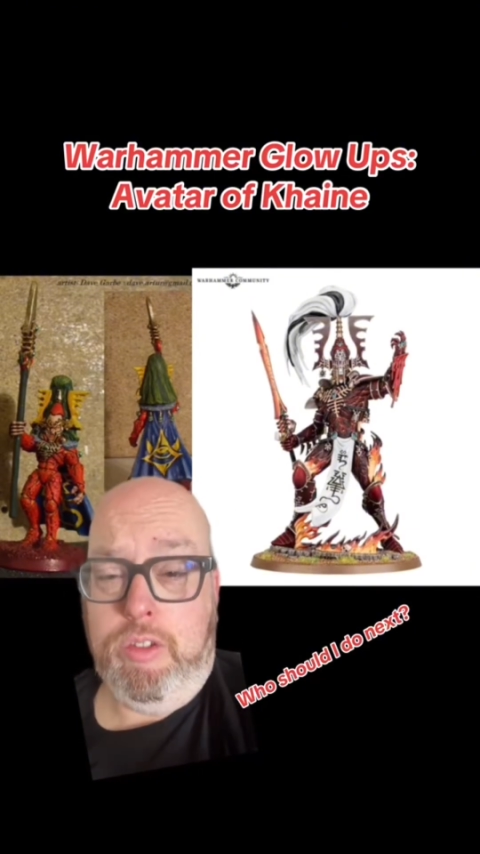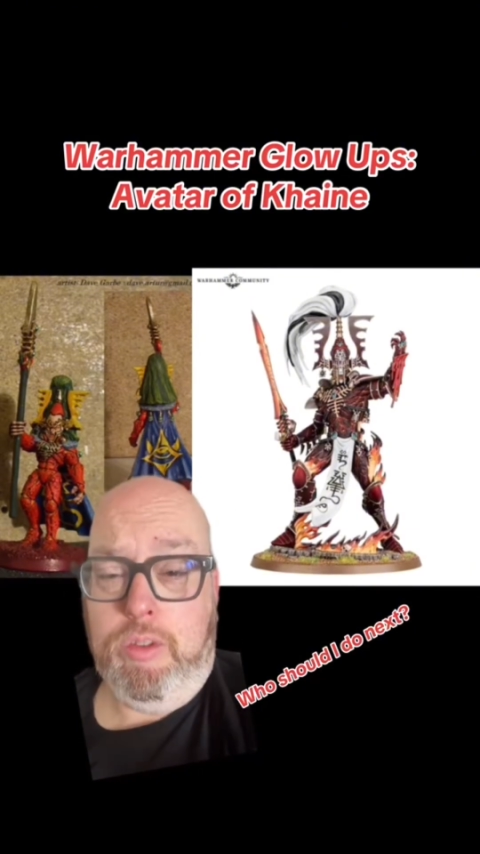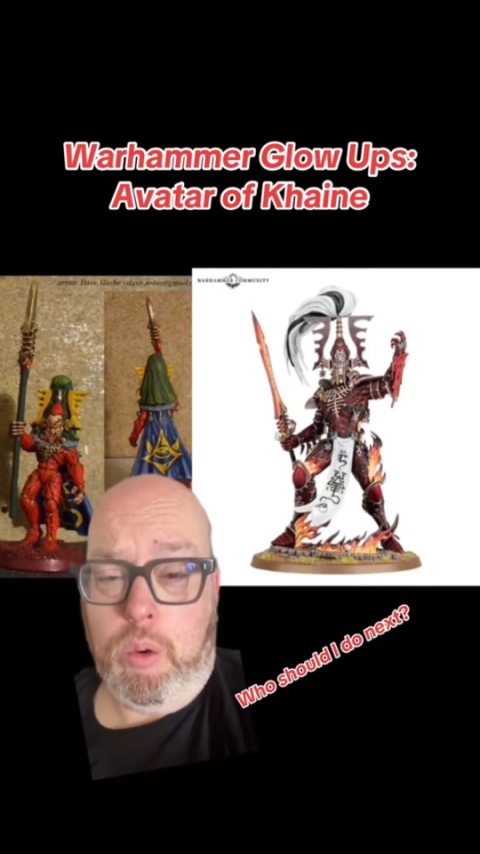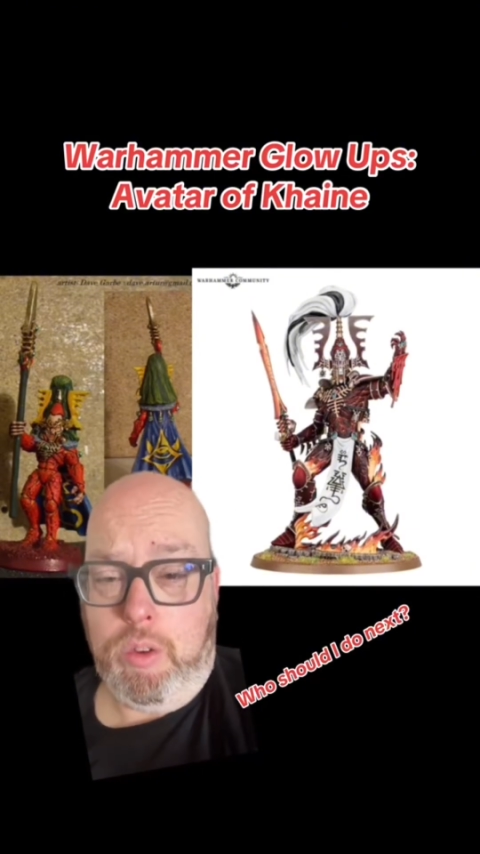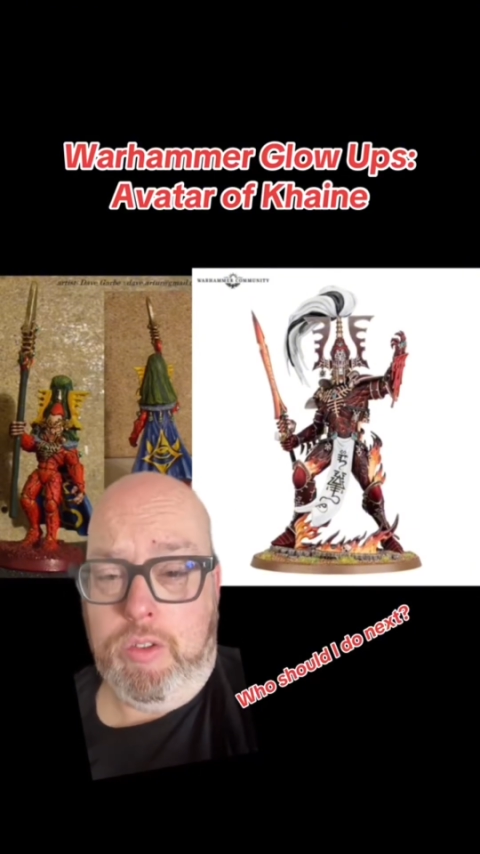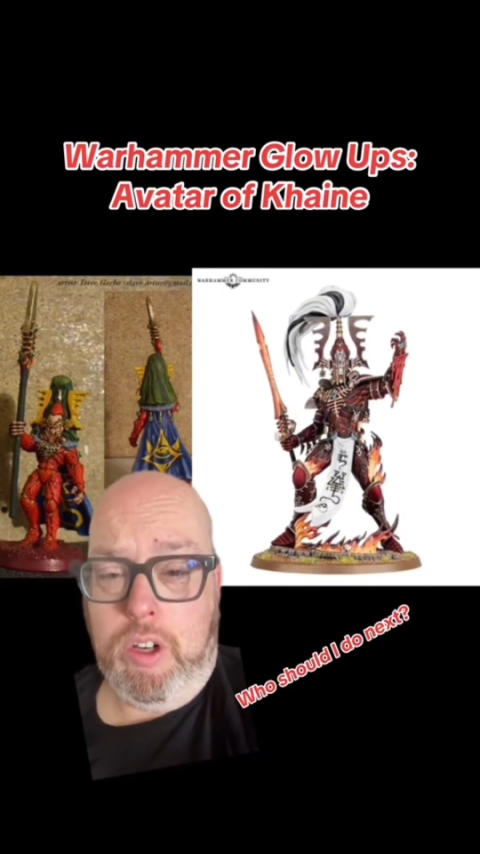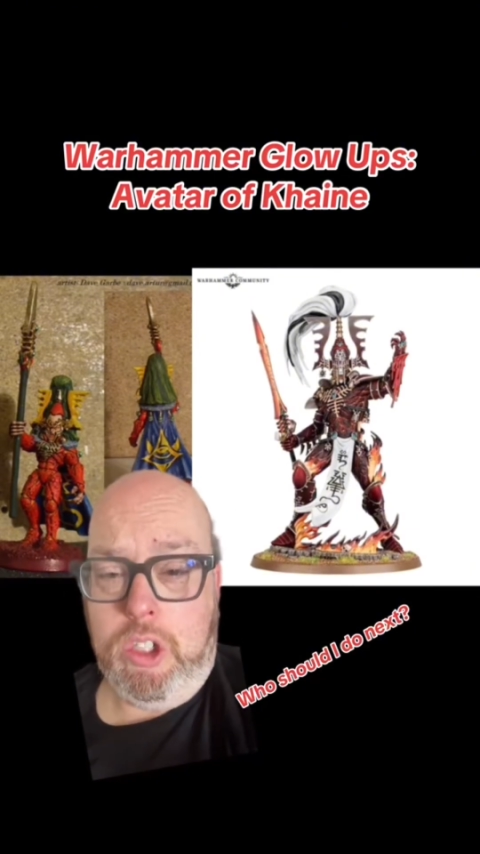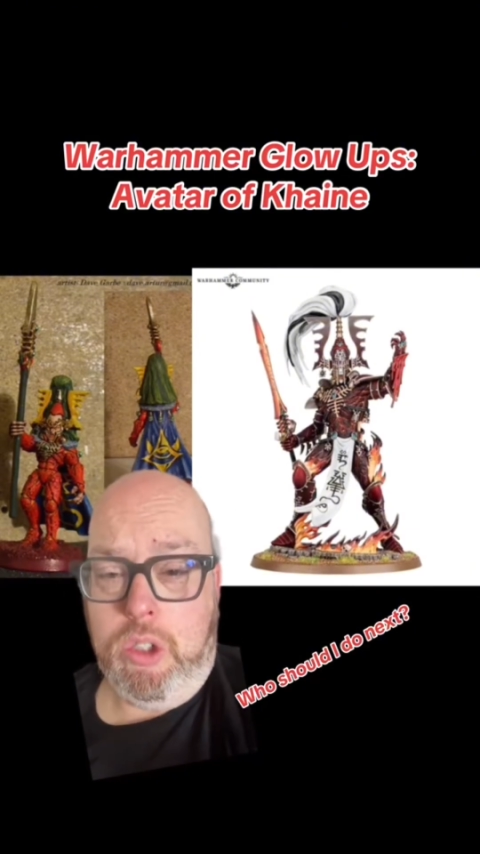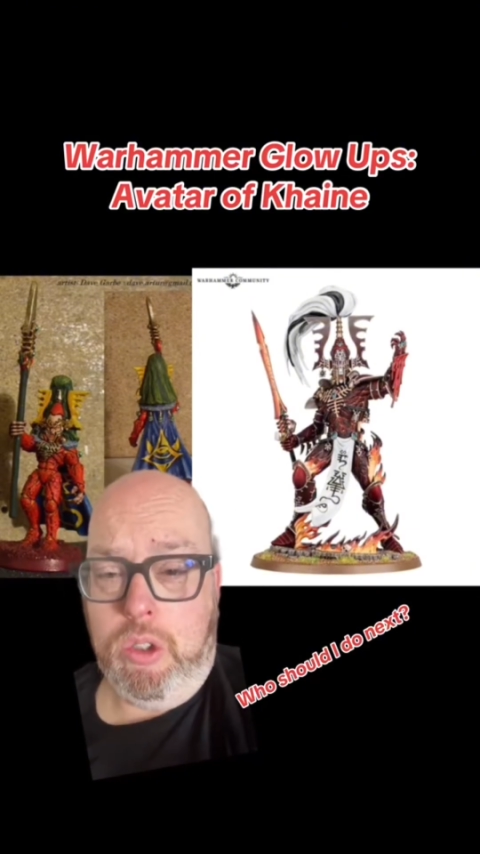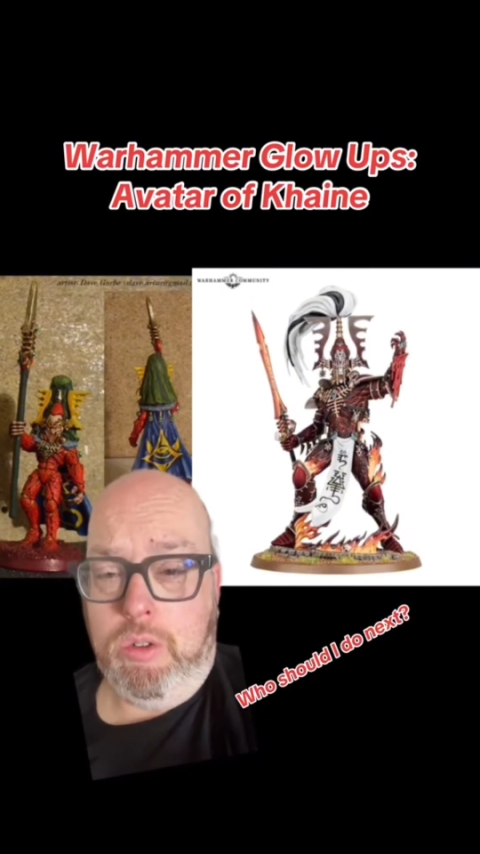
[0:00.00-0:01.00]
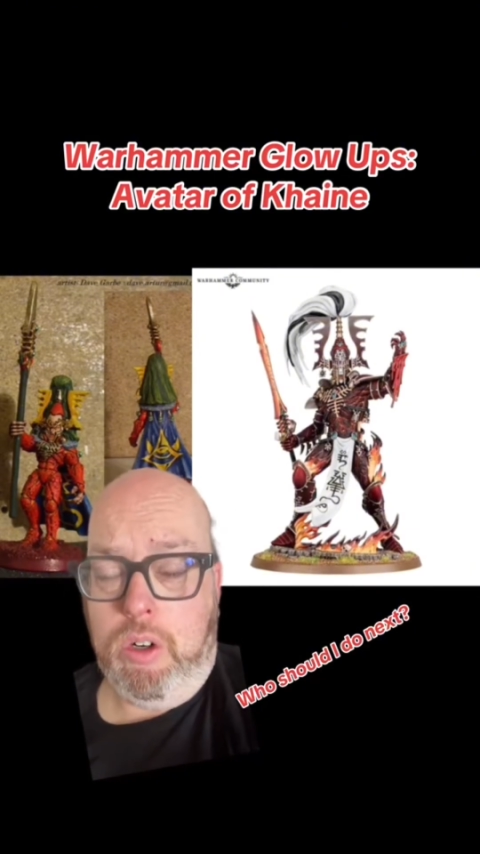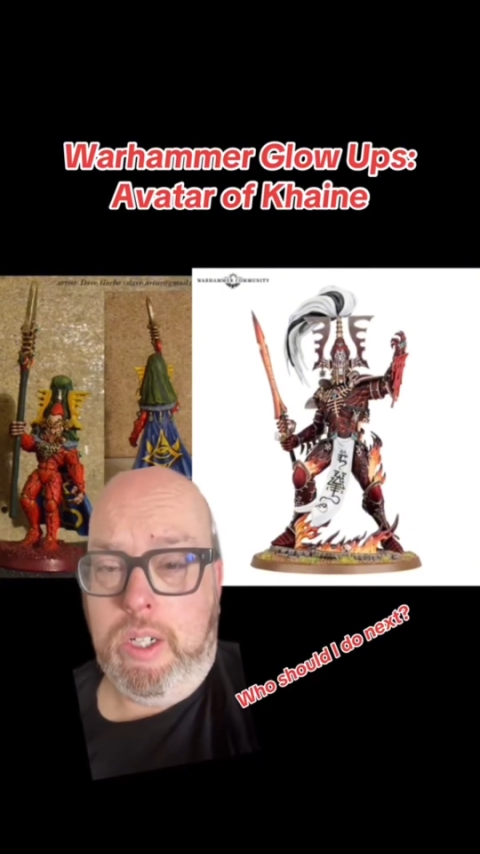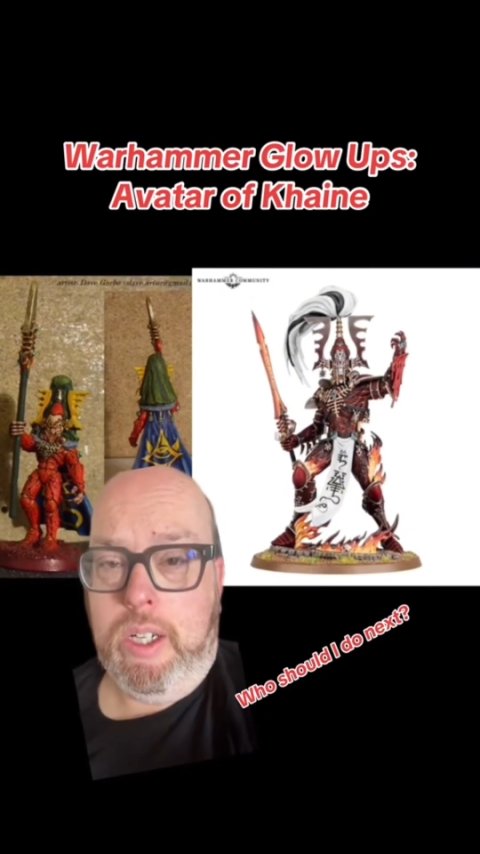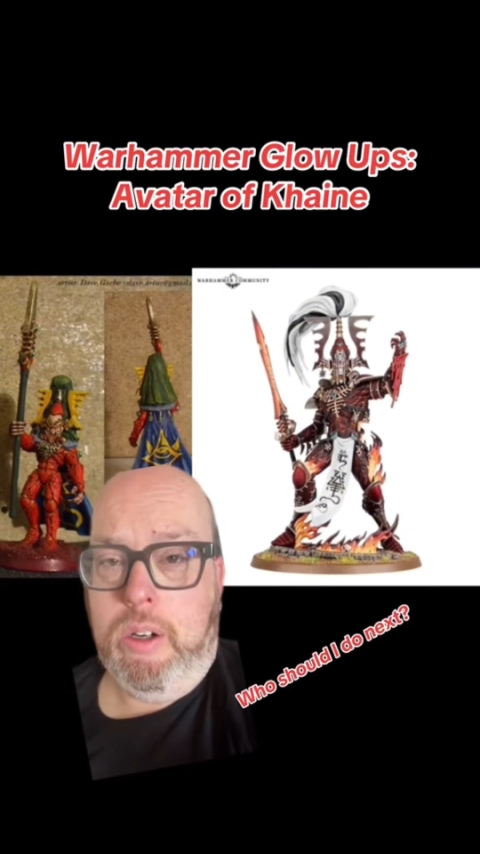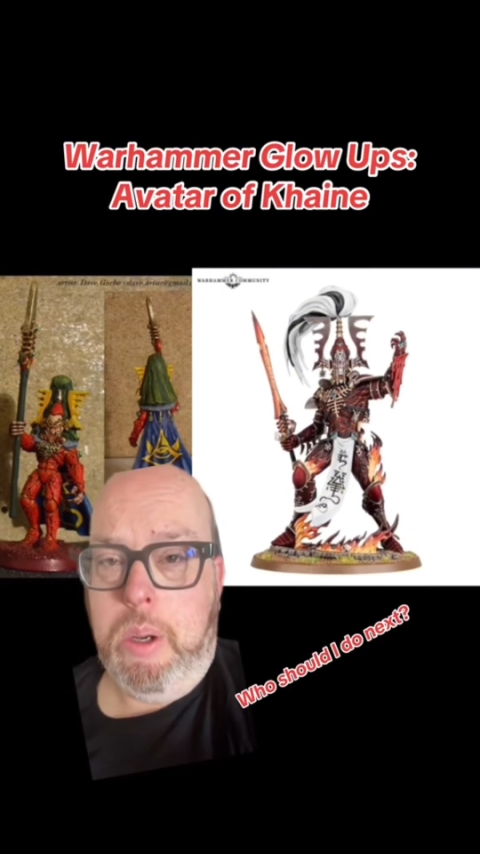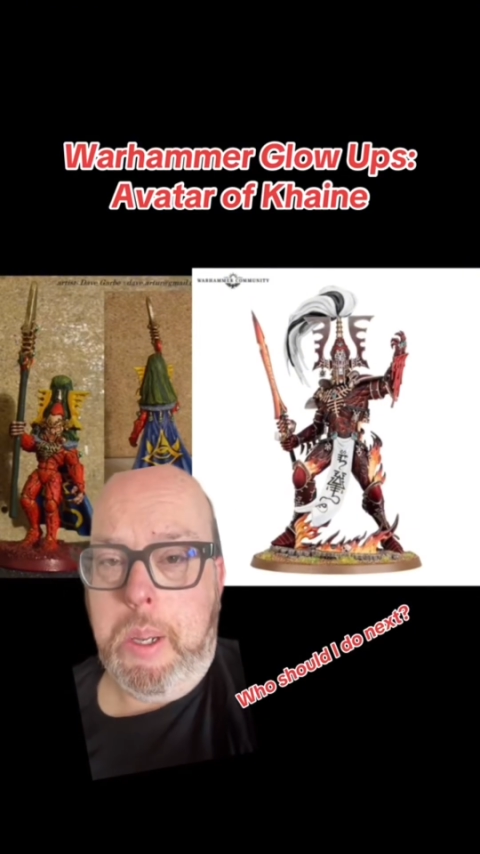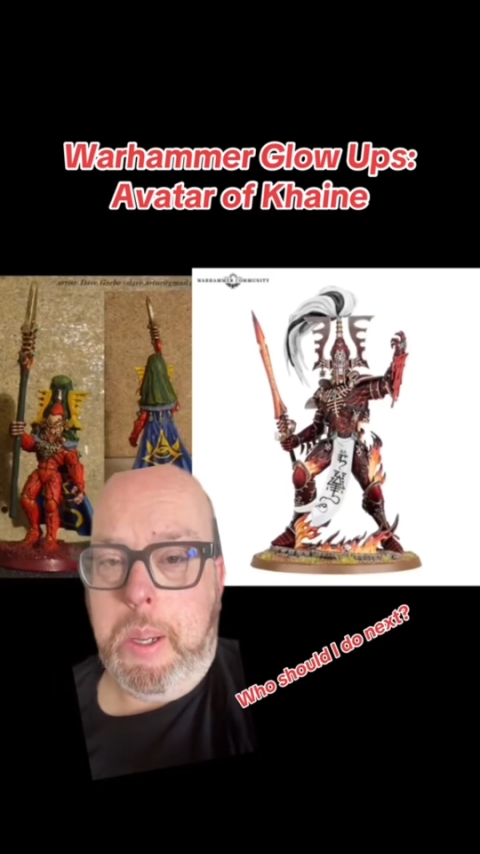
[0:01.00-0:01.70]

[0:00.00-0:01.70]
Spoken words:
the 4th version on the right now,